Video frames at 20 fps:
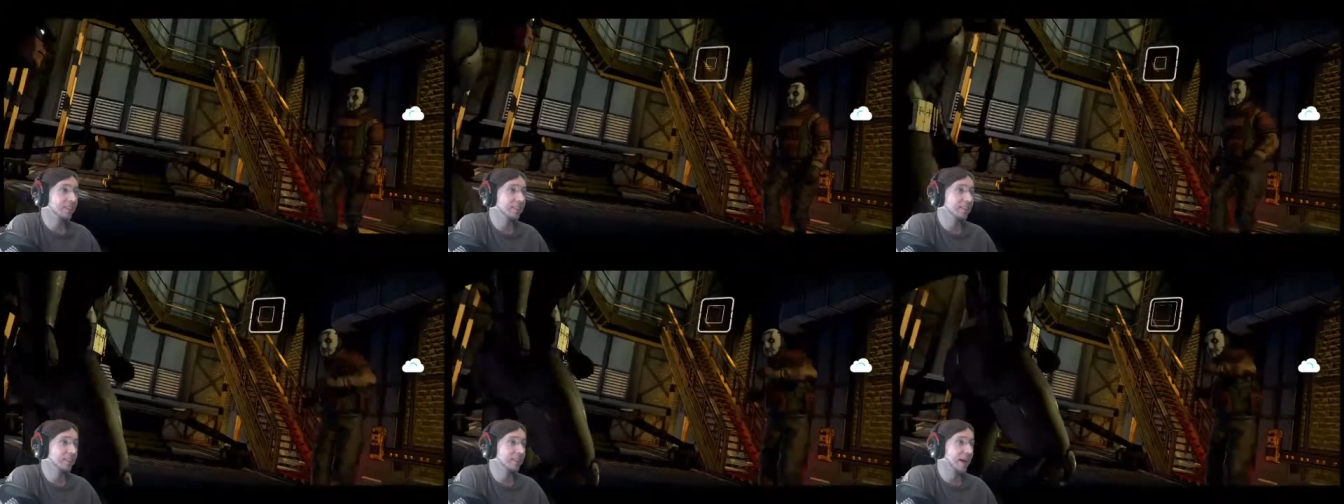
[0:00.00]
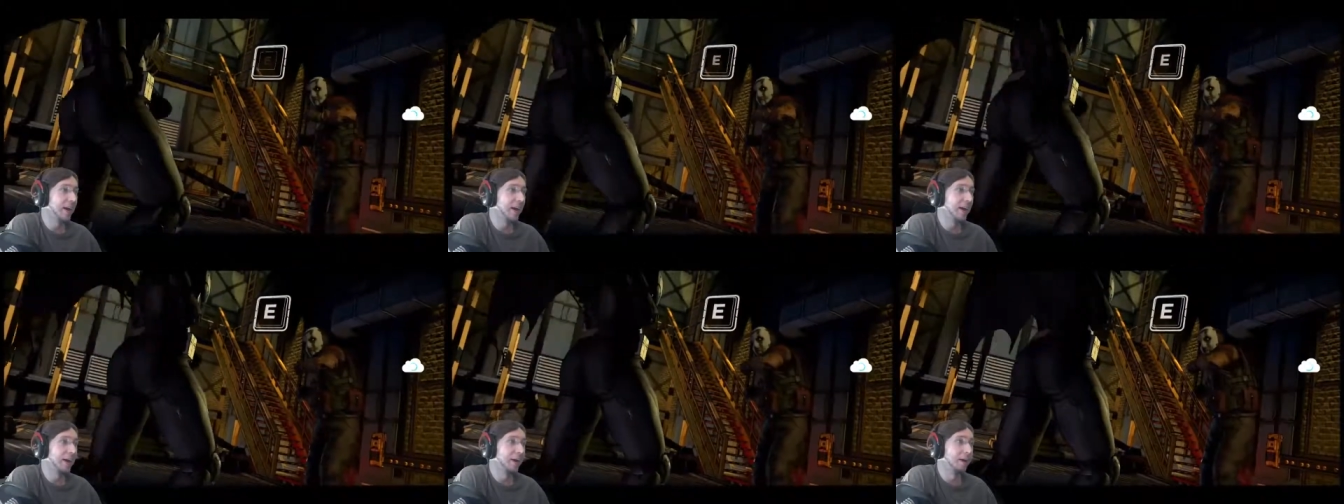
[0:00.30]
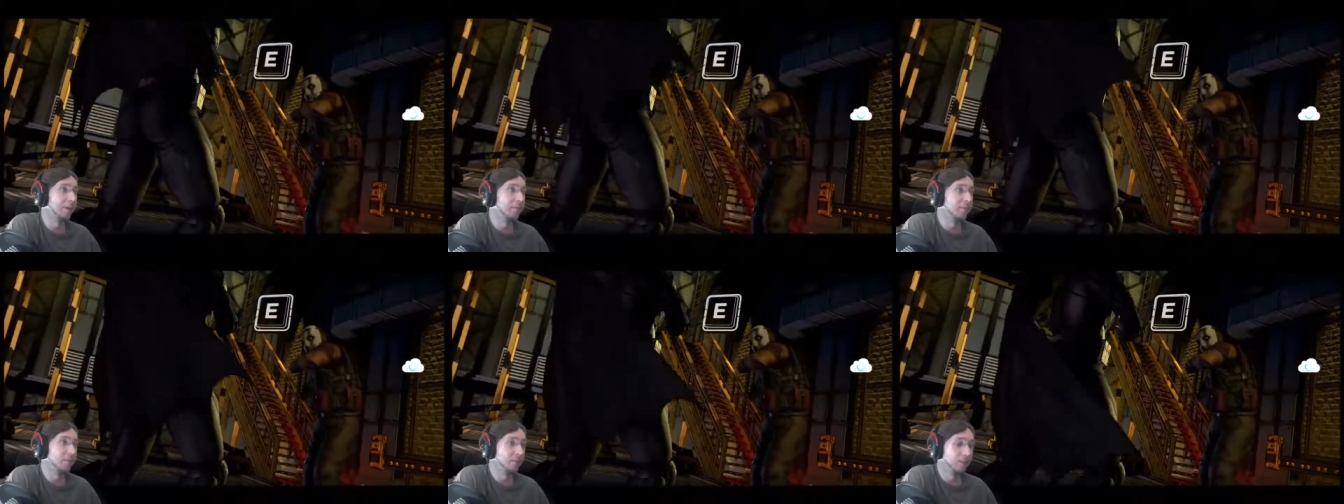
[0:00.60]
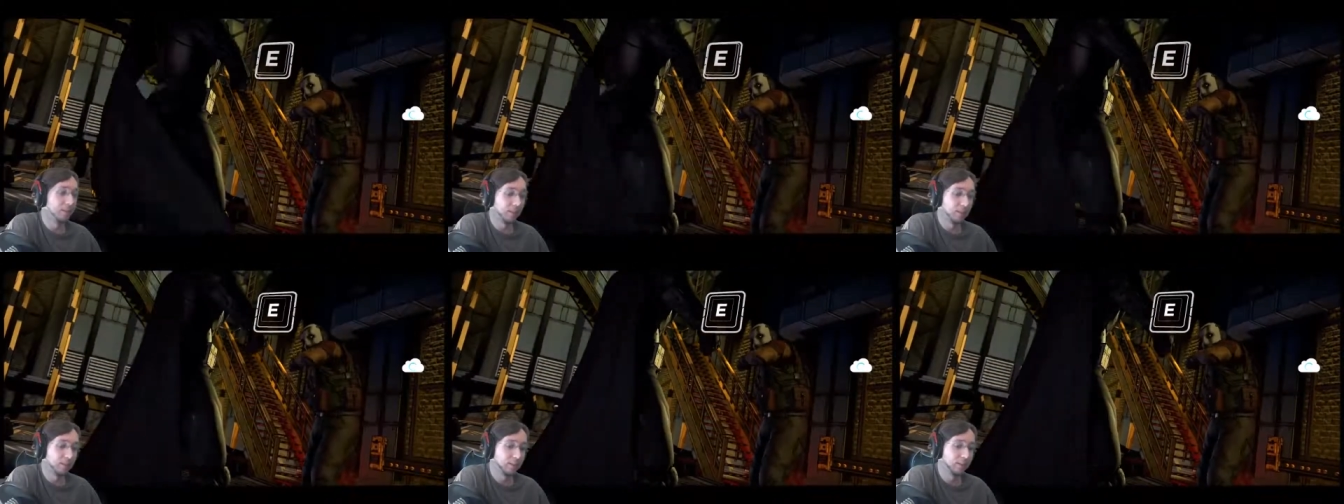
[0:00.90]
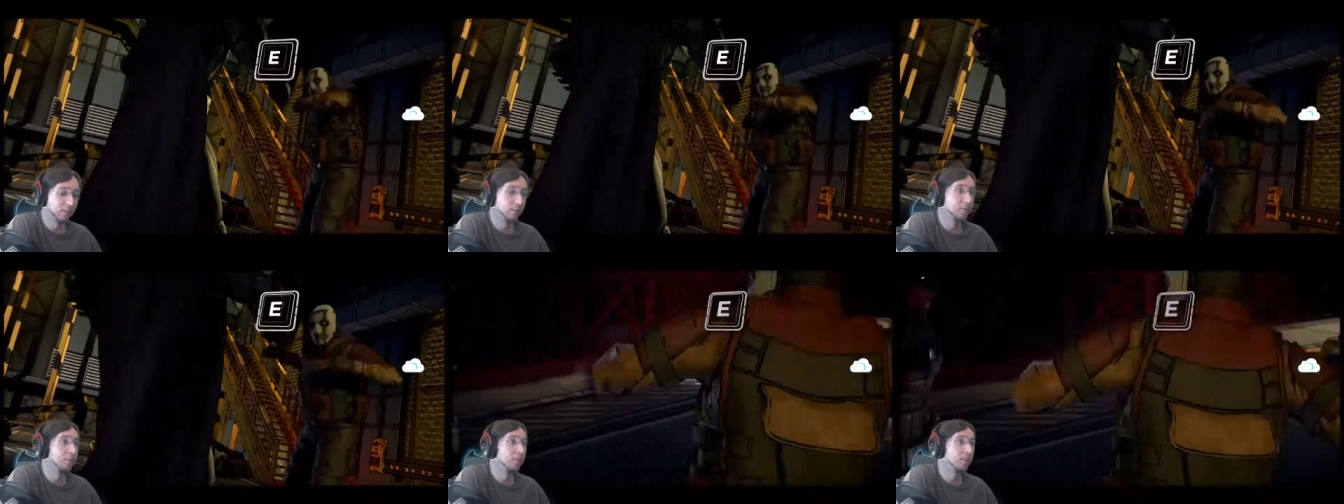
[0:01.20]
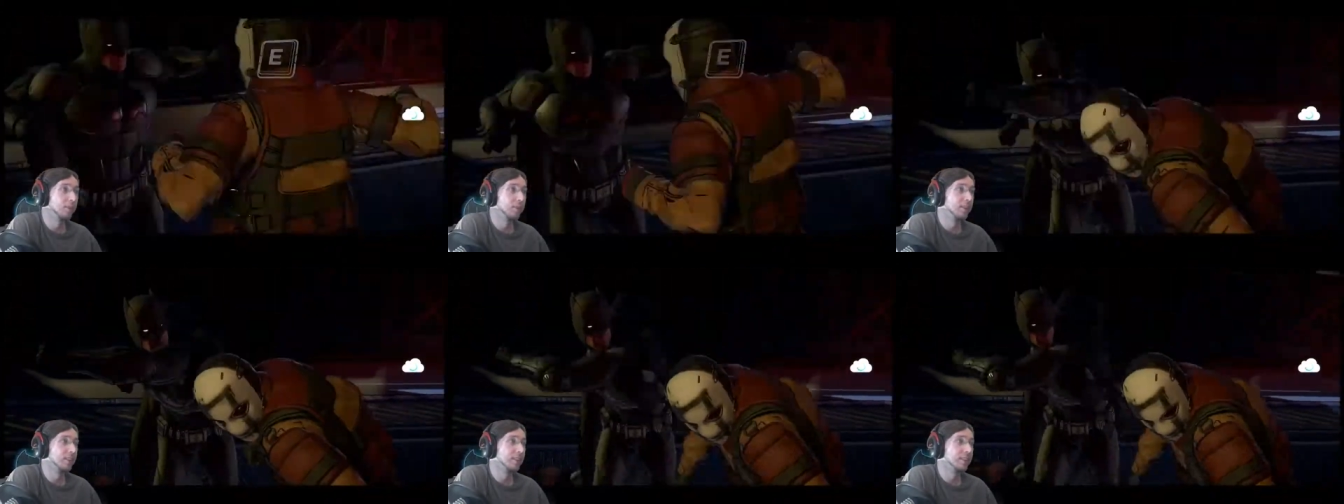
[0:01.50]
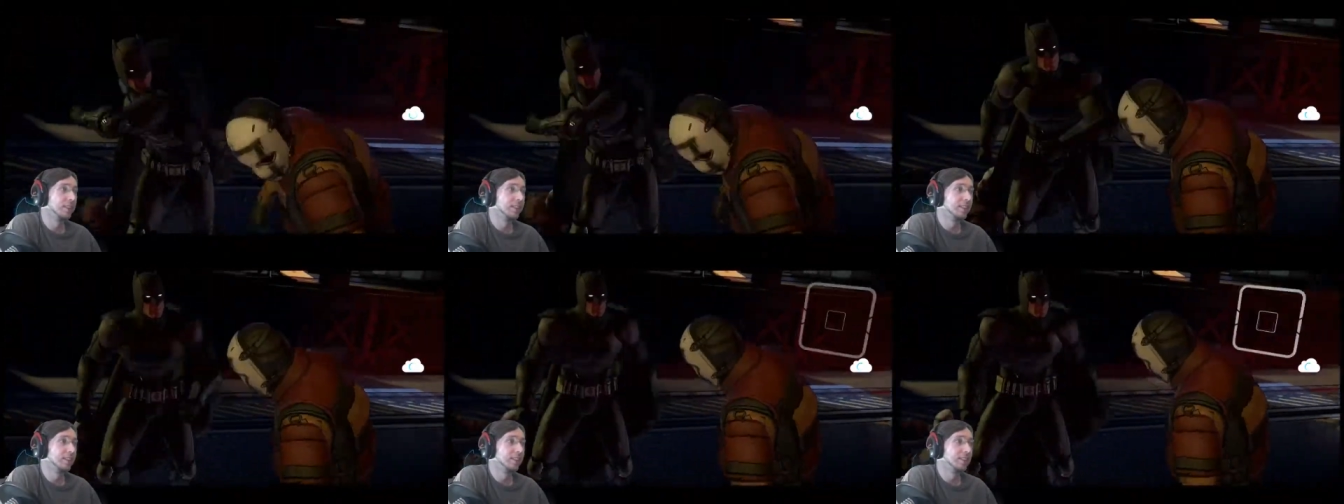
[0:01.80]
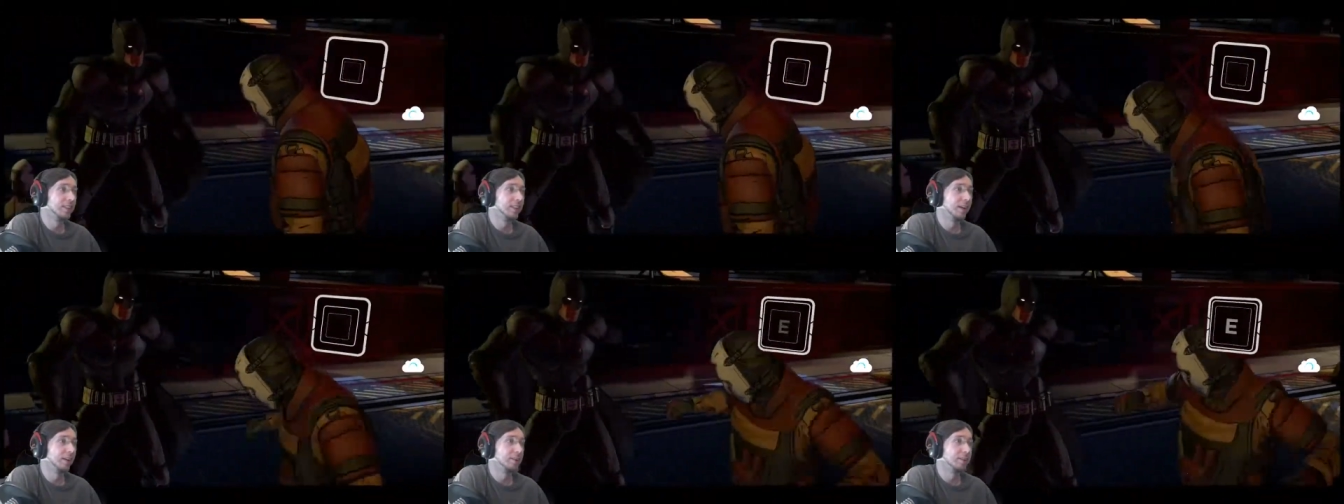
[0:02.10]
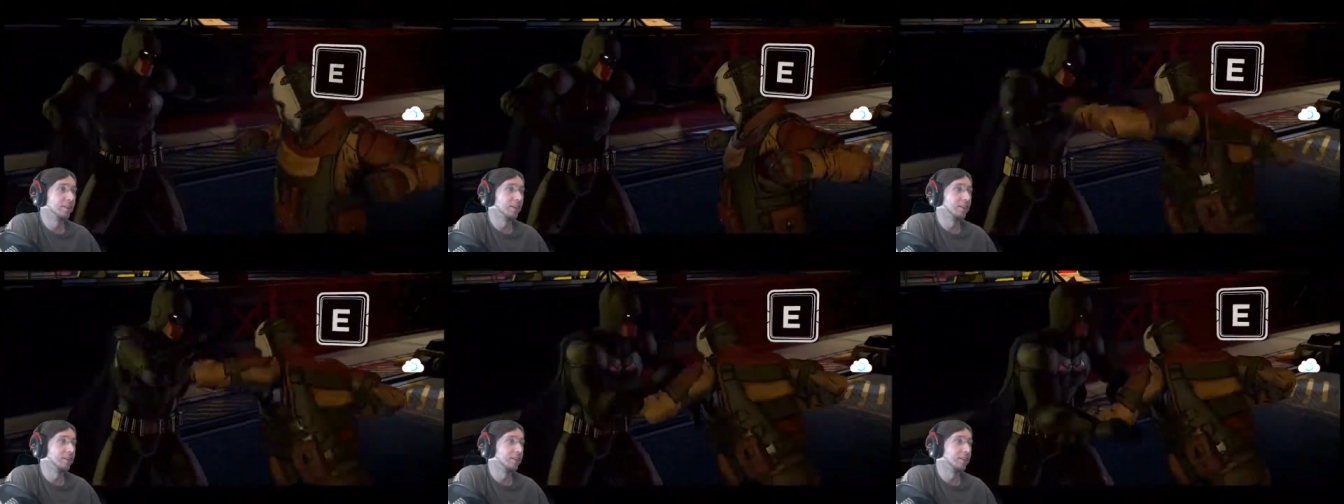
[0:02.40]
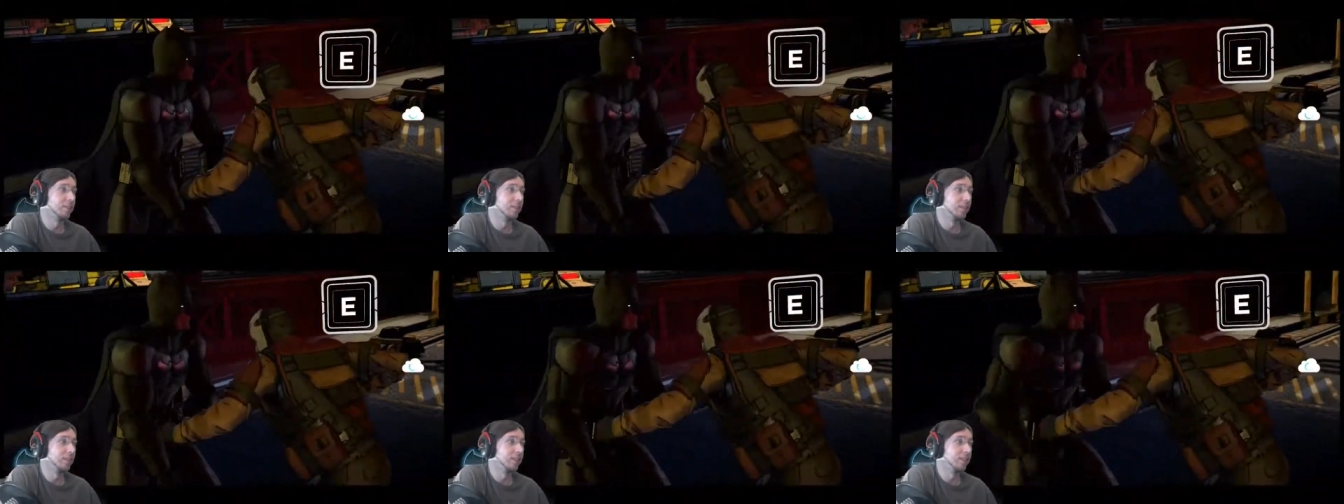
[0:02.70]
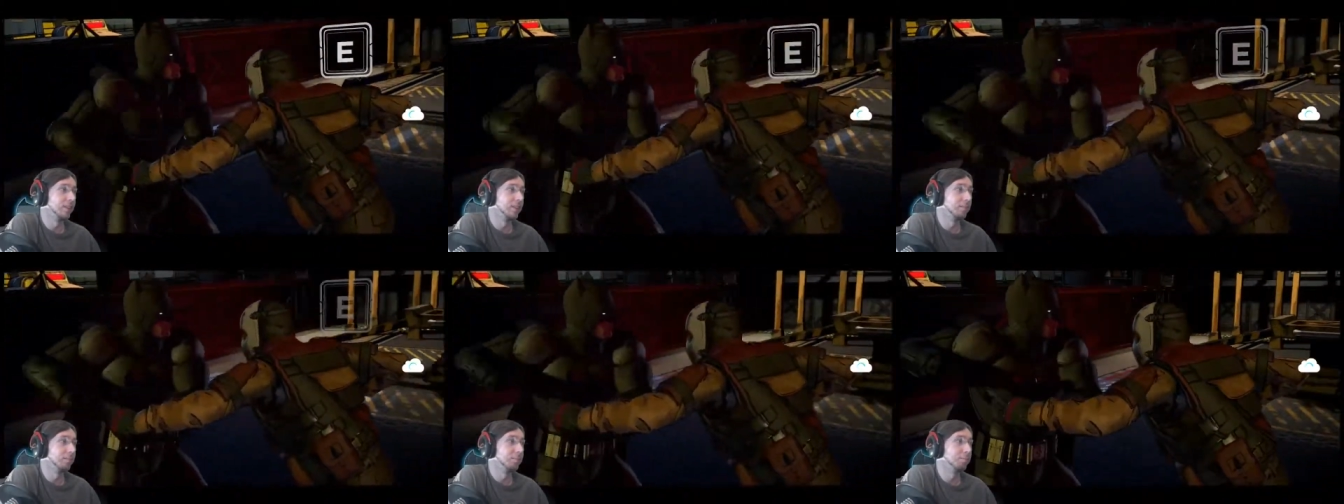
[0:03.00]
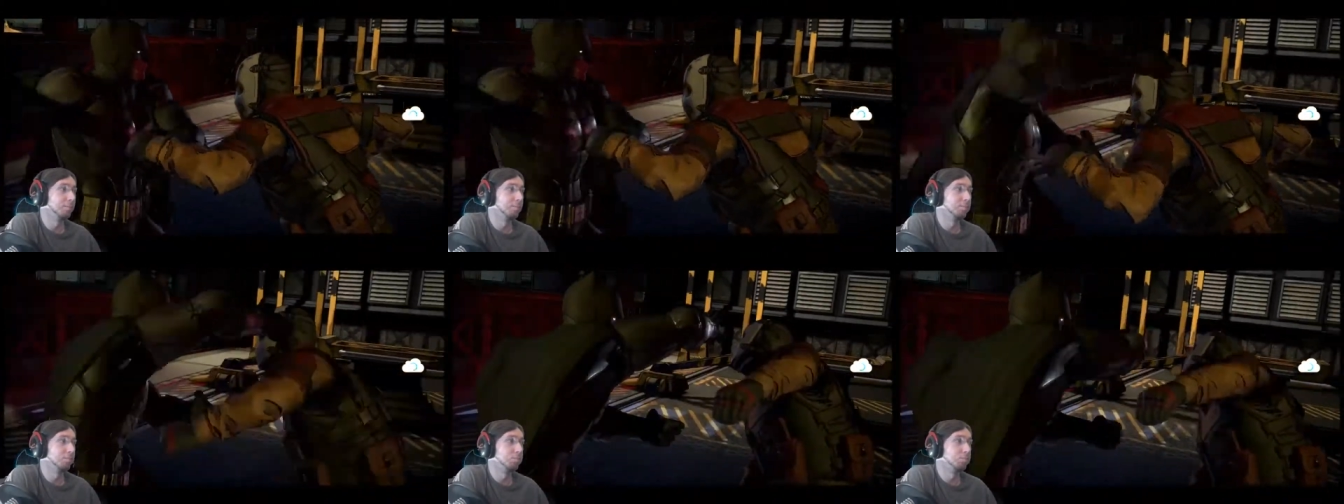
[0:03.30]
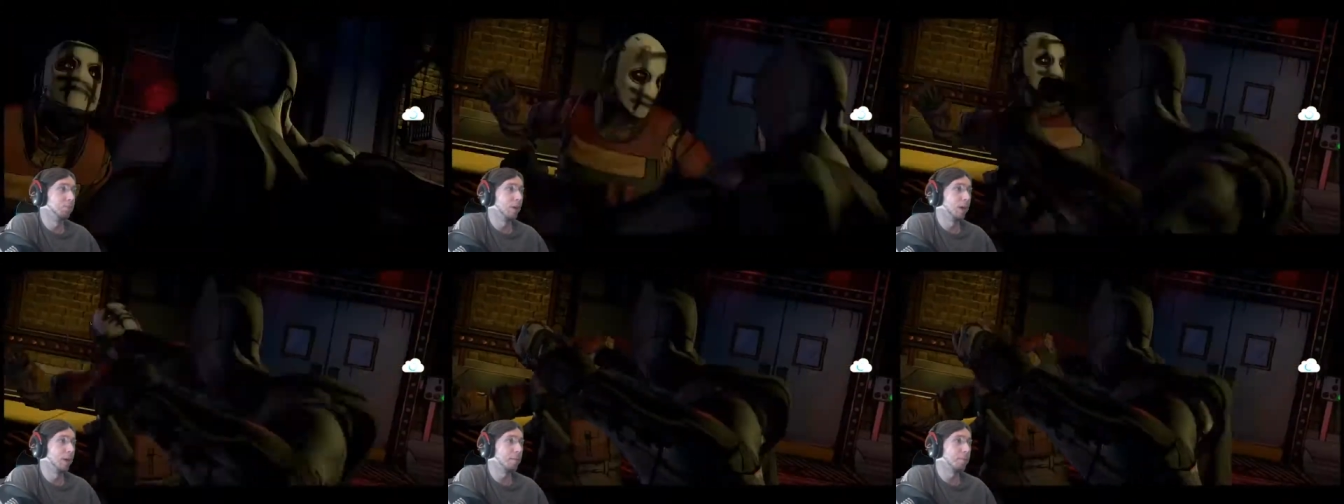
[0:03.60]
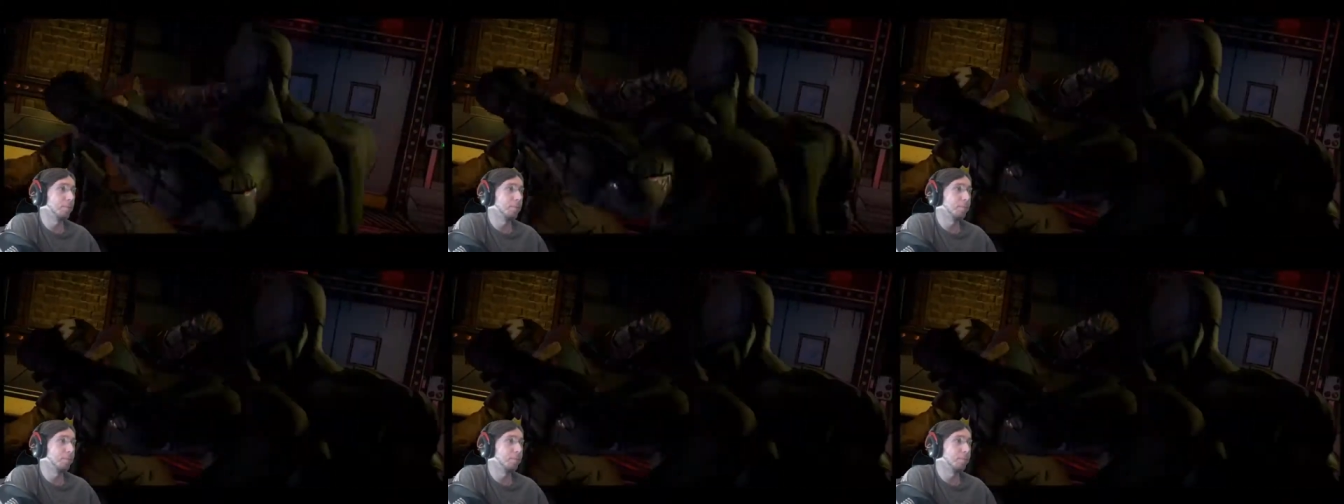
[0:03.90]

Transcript: Damn. That was awesome. Blap.